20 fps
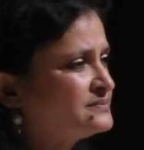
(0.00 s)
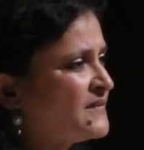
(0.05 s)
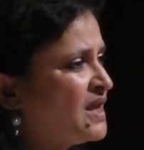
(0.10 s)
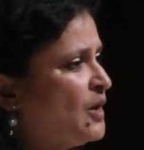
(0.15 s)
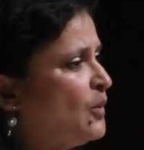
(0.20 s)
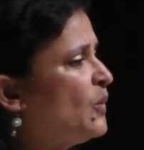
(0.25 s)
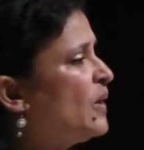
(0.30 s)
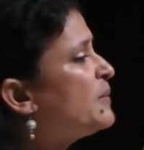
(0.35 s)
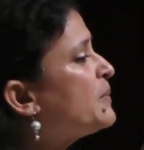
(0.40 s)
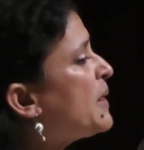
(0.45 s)

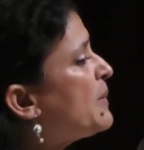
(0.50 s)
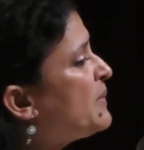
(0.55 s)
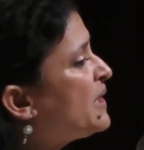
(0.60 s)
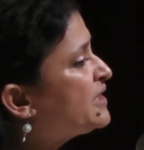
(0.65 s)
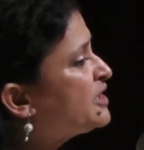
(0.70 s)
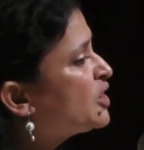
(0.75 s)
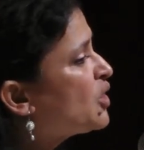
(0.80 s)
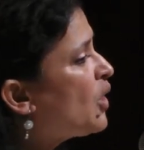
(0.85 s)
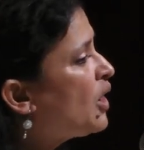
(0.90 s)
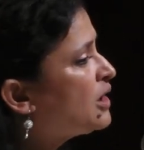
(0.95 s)
When my
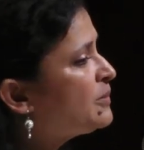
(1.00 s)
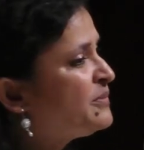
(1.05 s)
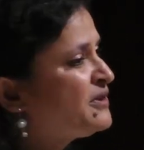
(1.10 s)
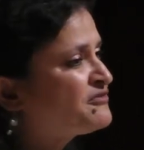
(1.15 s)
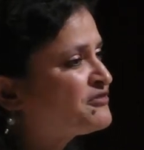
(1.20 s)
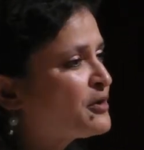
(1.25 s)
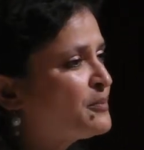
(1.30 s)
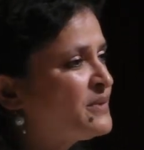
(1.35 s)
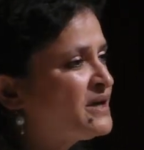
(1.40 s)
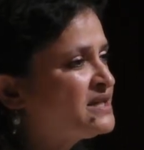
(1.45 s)
mother called me
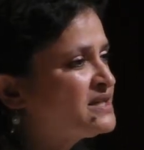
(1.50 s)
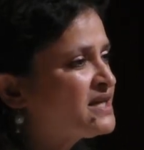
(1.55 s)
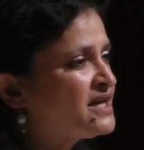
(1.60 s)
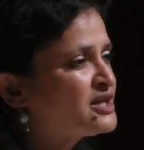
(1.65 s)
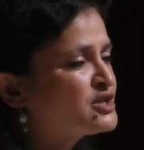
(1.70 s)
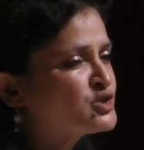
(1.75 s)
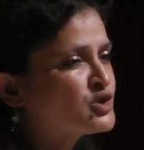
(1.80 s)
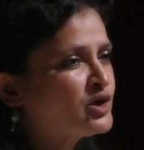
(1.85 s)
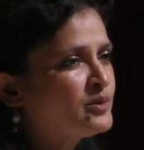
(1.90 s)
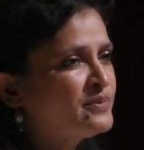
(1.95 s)
from India
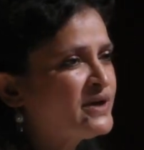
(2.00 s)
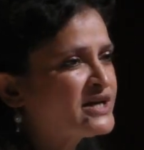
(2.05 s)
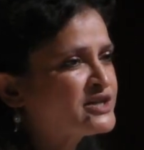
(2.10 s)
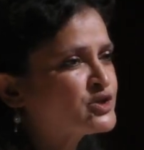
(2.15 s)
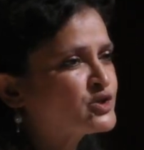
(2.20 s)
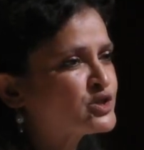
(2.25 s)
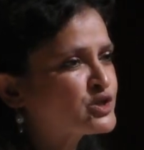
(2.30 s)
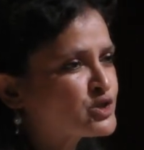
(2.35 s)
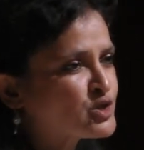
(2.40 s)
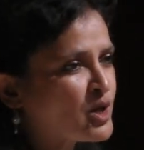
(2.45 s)
and told me I
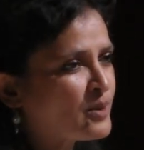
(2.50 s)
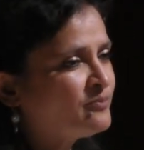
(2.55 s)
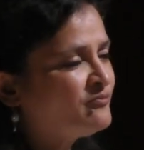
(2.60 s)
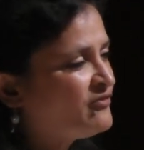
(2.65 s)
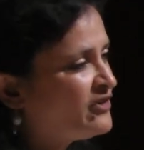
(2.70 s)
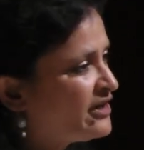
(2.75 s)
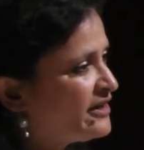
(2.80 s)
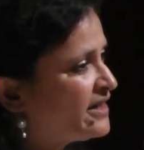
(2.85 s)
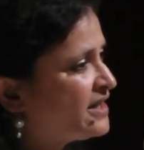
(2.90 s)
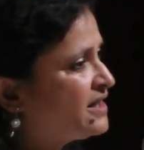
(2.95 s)
should stop
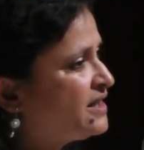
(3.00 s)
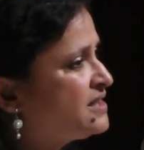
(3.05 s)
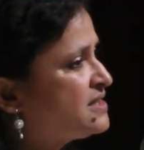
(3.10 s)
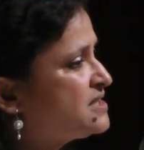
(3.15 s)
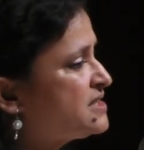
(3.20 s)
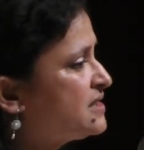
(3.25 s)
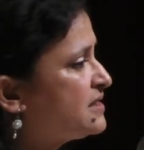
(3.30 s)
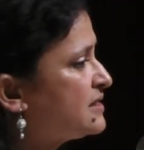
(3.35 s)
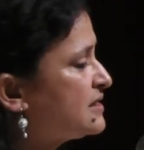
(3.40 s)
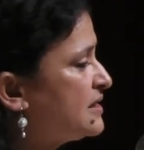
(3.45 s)
wearing
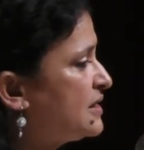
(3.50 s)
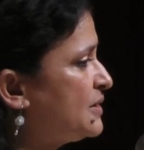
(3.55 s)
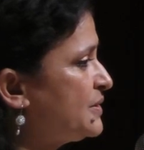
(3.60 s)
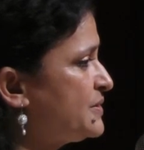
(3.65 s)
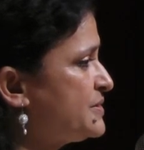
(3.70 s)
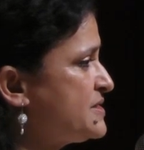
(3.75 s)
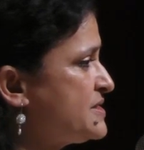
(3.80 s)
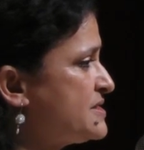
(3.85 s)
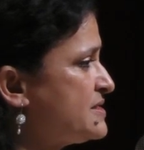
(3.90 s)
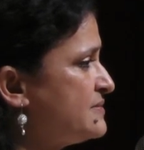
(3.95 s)
Indian
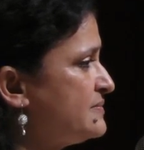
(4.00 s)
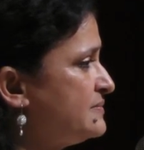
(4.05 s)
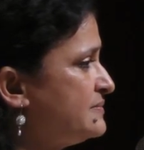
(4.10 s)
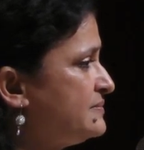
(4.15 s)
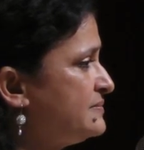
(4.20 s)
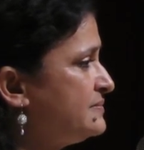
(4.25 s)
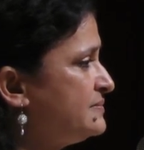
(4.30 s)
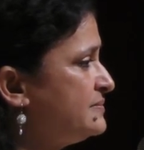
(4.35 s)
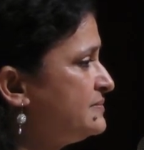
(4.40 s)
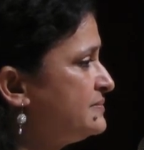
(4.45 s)
clothes.
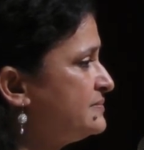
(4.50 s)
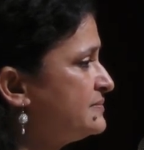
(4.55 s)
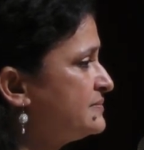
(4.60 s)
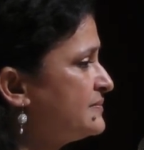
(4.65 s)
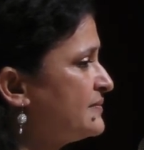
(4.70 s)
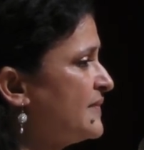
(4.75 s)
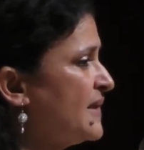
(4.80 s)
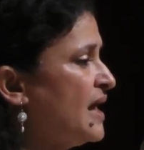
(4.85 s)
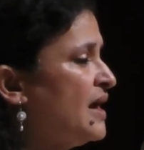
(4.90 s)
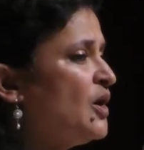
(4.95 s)

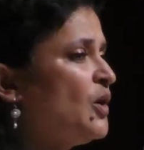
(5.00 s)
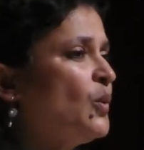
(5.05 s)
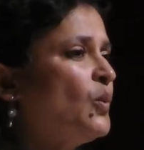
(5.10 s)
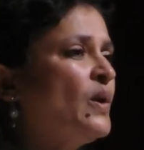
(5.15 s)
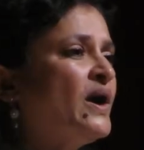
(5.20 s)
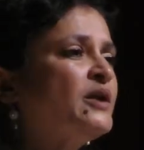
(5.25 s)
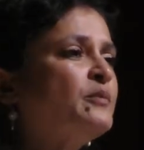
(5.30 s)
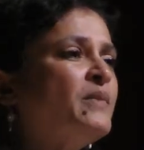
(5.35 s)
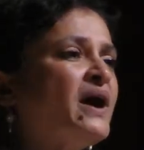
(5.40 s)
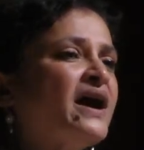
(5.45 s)

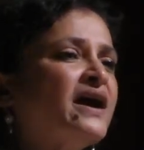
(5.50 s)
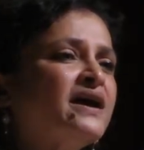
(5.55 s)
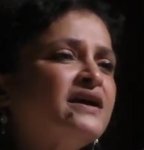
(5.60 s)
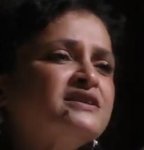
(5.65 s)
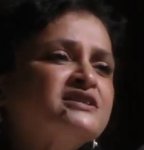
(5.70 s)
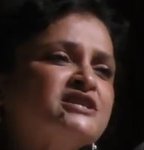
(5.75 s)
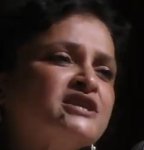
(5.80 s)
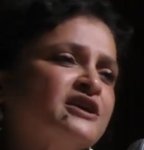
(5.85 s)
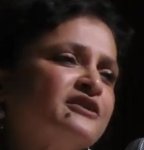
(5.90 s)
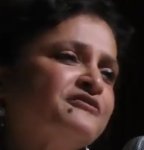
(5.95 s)
When my
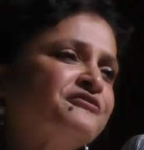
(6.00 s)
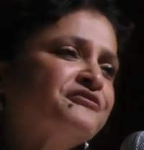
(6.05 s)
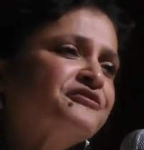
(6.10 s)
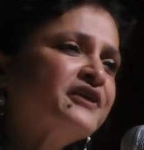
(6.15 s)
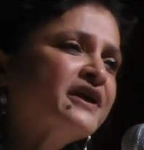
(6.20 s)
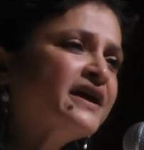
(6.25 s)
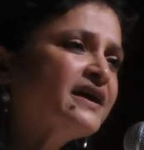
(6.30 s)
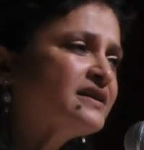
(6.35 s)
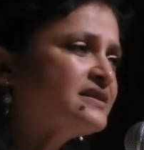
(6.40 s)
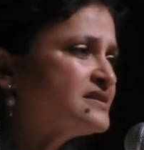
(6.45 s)
dear
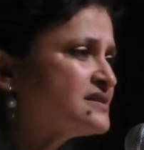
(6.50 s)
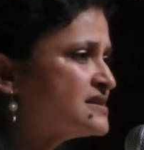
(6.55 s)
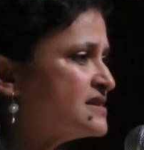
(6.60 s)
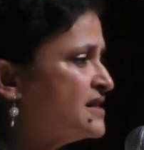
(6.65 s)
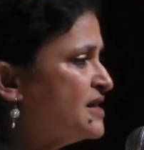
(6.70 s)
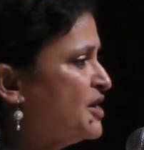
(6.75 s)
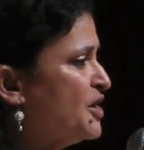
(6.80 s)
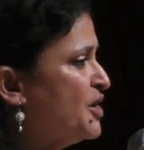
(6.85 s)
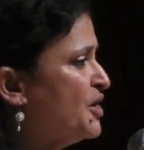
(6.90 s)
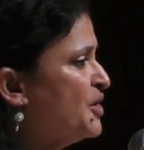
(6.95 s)
friend
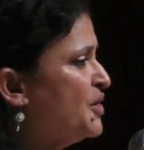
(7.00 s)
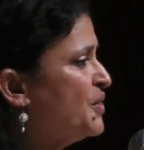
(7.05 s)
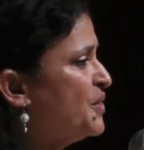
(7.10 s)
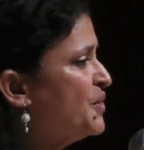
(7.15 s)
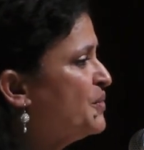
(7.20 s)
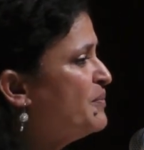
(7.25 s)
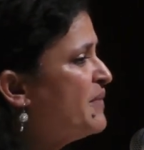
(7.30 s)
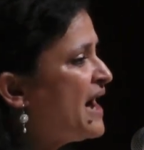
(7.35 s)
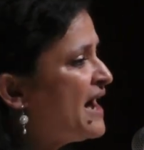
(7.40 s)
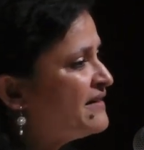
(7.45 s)
who
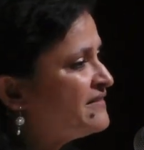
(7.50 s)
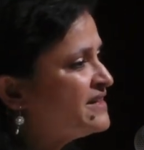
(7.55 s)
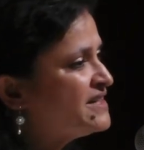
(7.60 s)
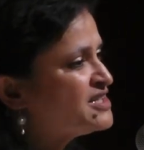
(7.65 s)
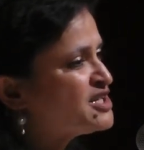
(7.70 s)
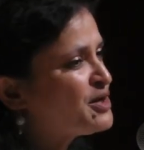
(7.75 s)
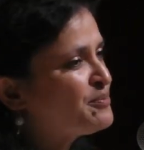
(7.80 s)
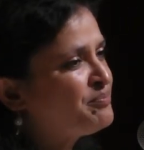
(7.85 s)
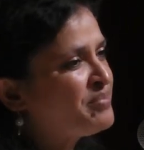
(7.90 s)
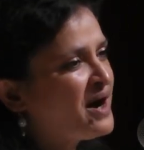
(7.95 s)
married
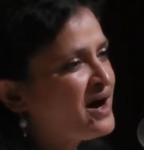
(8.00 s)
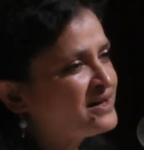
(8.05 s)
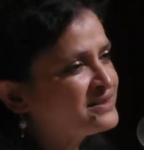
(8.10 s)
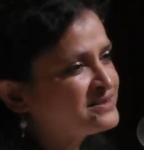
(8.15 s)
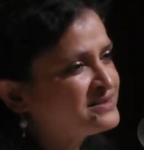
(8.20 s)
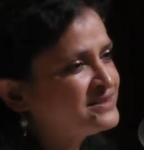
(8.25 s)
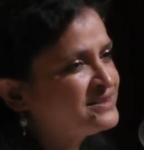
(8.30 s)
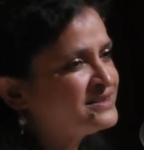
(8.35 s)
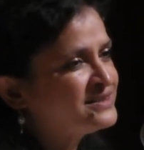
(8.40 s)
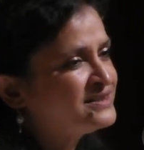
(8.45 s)
her
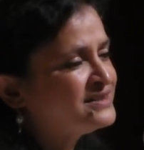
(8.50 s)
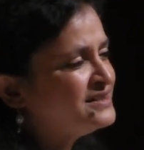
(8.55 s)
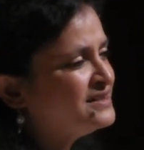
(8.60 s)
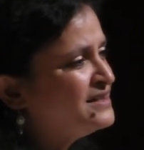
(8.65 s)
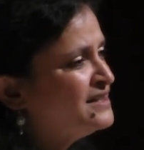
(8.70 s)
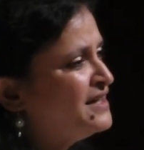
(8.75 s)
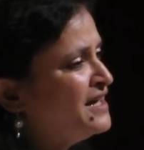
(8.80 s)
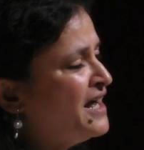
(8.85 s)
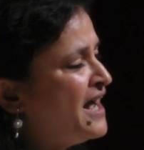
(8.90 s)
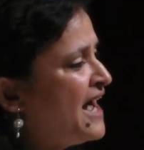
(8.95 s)
partner,
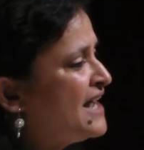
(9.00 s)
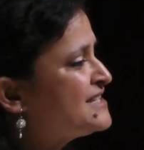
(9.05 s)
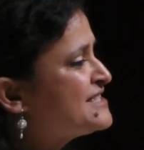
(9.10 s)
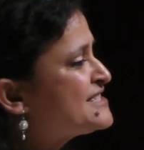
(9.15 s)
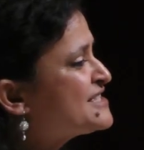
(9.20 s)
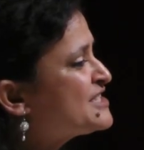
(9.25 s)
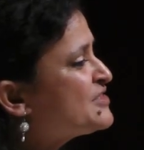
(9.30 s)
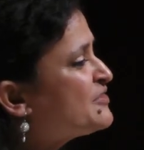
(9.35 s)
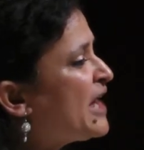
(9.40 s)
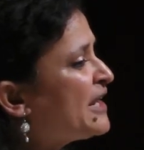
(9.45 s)
and
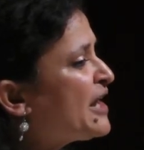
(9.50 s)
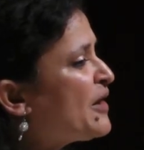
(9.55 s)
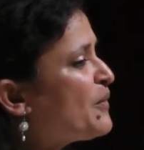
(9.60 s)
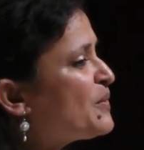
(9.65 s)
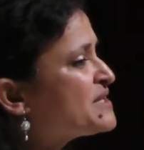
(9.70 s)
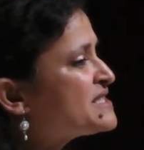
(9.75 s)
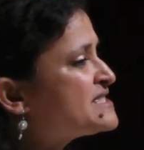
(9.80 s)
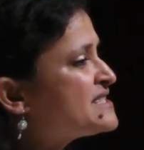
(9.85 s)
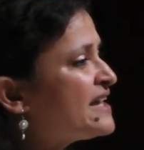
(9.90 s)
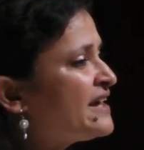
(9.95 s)
I
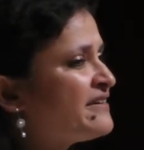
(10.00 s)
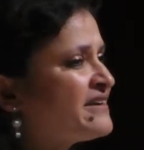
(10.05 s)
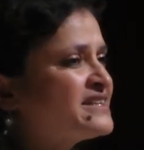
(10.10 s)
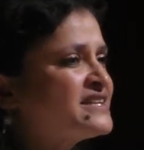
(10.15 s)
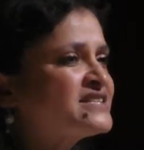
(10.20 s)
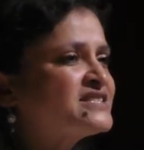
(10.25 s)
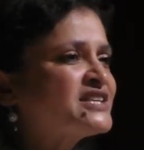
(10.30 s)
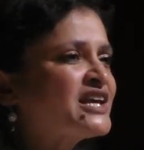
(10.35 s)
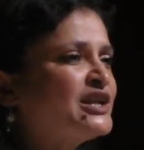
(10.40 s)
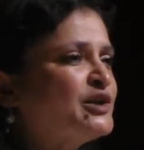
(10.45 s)
was there at the
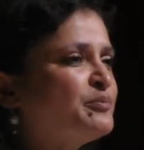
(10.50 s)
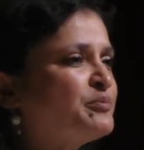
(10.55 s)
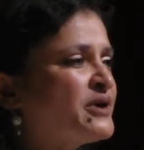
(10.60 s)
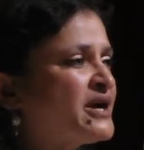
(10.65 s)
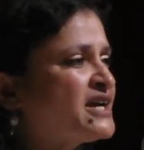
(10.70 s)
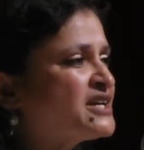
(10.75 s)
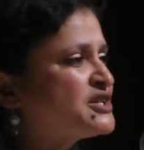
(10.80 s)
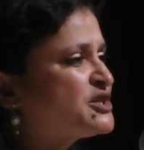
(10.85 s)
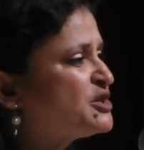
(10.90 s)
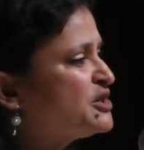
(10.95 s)

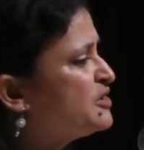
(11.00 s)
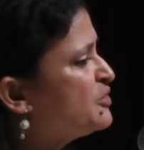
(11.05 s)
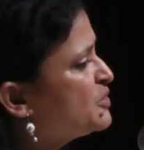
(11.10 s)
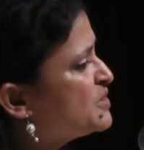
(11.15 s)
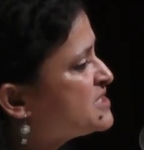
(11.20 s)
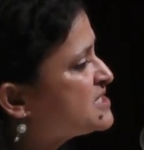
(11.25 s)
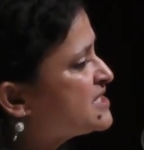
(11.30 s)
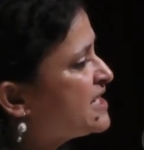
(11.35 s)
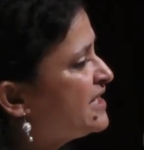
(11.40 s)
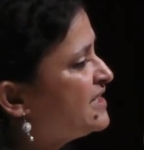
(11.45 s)
celebration, who
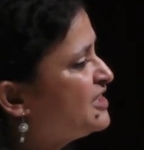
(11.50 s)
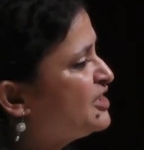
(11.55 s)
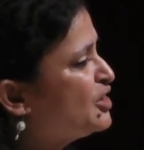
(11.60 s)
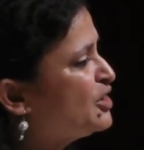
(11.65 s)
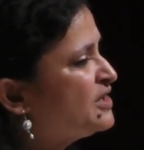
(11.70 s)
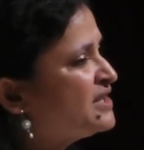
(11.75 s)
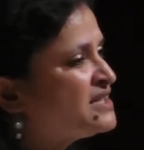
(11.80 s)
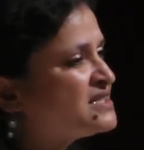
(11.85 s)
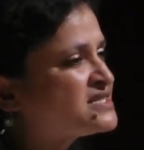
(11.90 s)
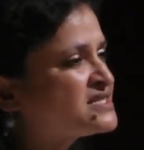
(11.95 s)
said, you know,
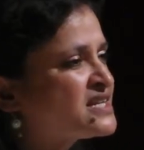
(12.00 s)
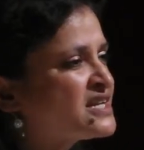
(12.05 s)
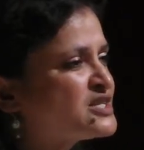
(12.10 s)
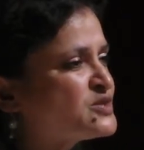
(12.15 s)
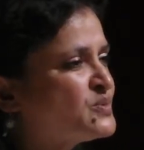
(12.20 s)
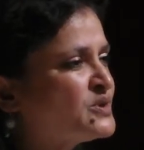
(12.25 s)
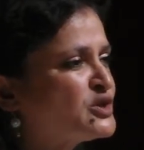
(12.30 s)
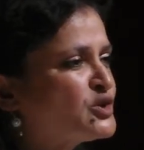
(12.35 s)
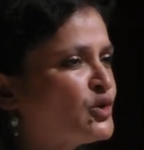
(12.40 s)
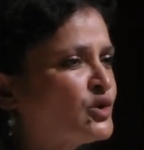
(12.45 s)
these days
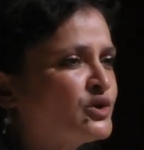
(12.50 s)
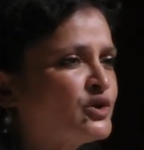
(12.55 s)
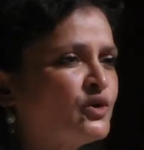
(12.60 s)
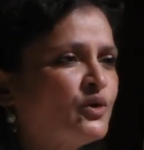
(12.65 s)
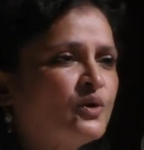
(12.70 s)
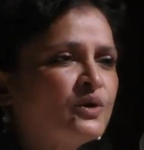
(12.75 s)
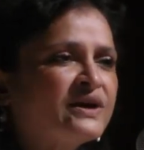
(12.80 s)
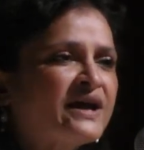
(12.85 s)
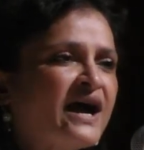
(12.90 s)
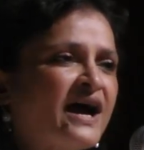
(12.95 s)
we don't
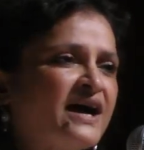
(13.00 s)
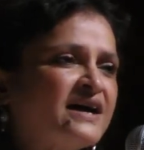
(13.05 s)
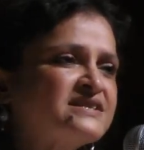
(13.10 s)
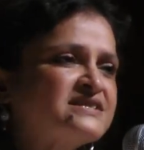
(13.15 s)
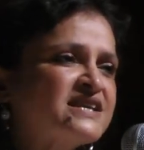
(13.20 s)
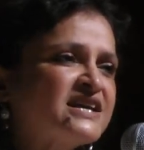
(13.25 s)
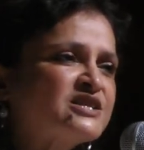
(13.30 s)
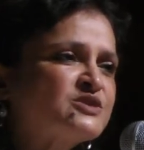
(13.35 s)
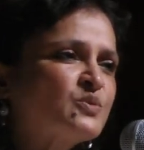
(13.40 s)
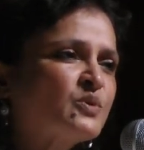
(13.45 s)
hold hands
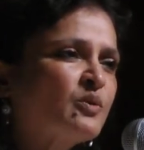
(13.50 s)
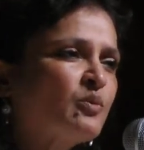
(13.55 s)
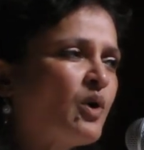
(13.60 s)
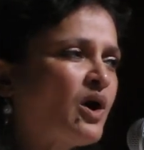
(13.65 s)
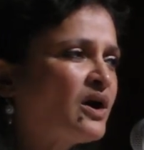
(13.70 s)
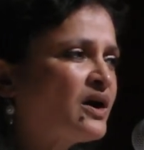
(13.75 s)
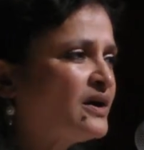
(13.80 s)
as we walk